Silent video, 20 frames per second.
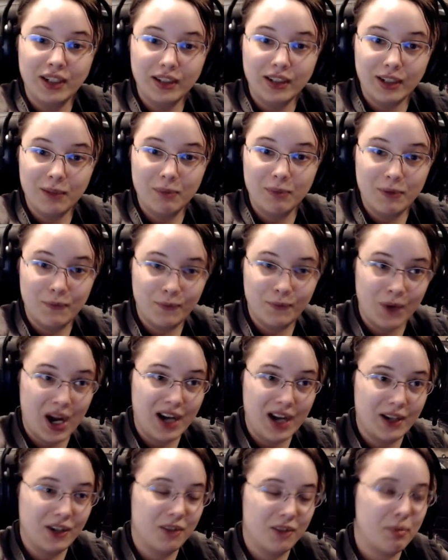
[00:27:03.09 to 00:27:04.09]
to get me
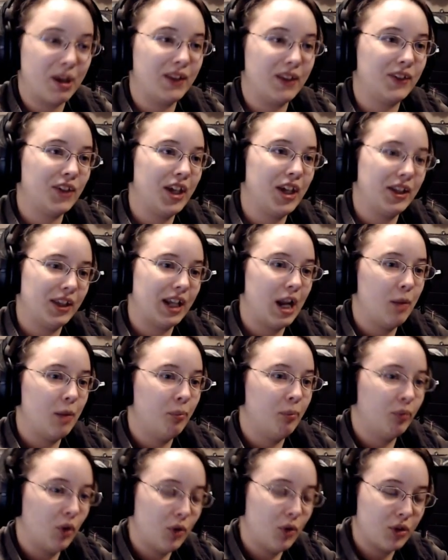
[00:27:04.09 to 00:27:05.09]
fired by saying that I
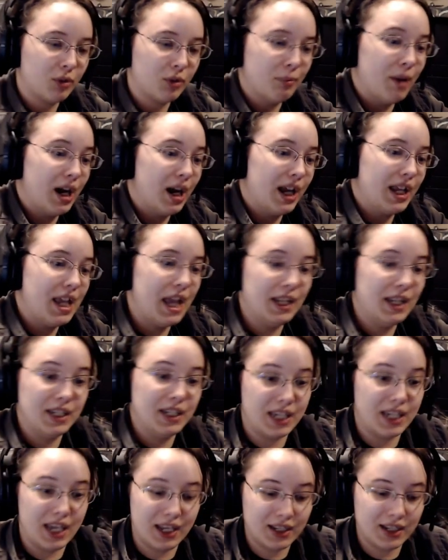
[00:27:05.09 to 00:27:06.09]
broke my
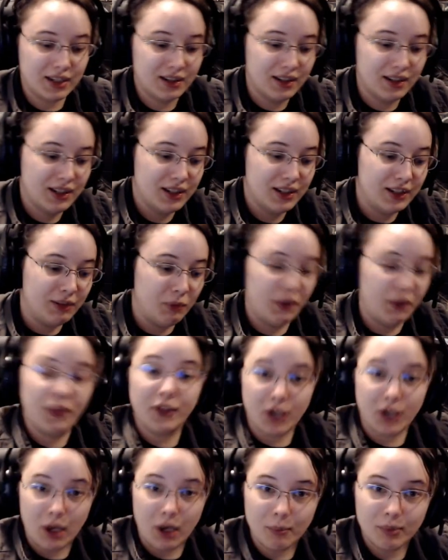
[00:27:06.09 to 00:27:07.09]
NDA with
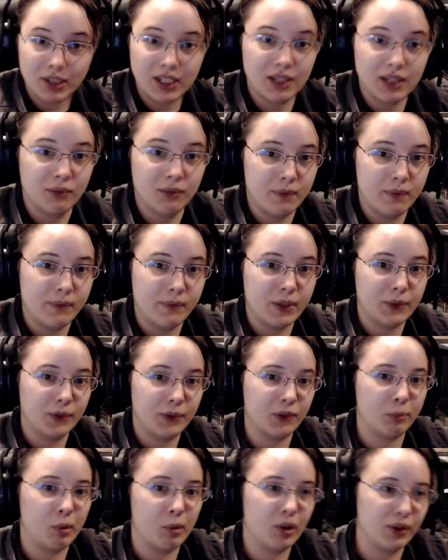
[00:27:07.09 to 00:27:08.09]
the company and revealed
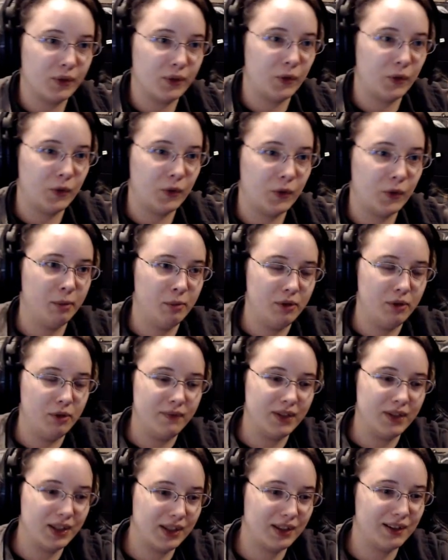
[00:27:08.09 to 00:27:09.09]
spoilers for the movie
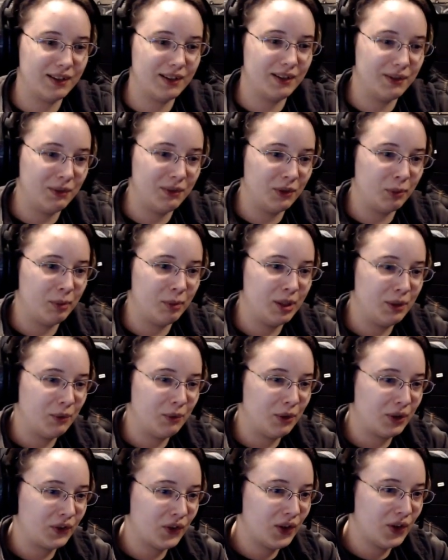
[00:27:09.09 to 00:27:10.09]
that was being
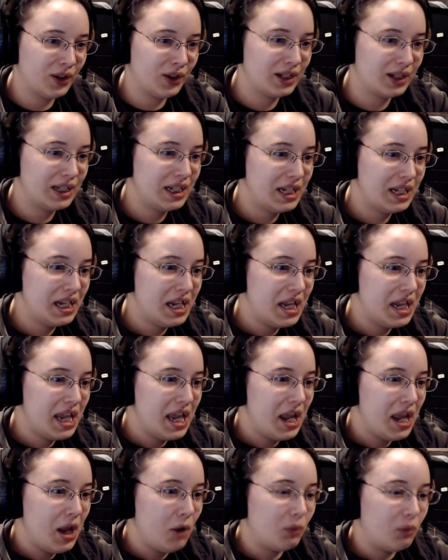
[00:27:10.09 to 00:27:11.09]
worked on,
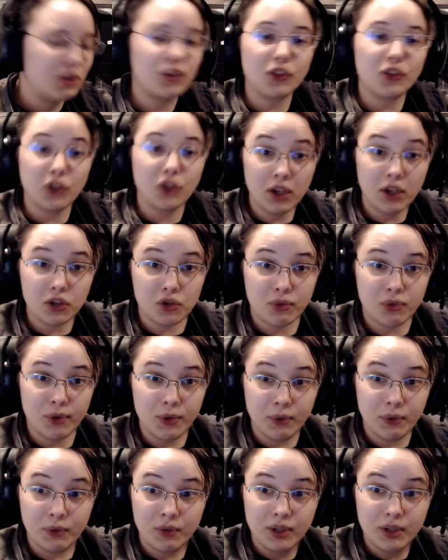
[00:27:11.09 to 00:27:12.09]
which is not
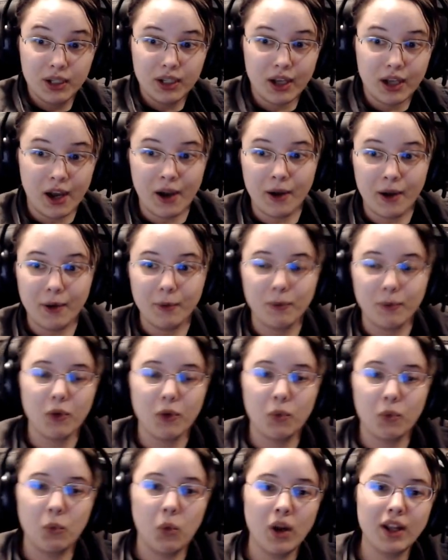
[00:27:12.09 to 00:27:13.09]
true.
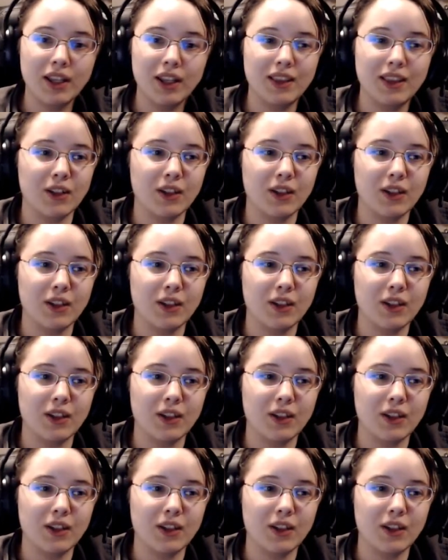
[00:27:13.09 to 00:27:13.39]
What the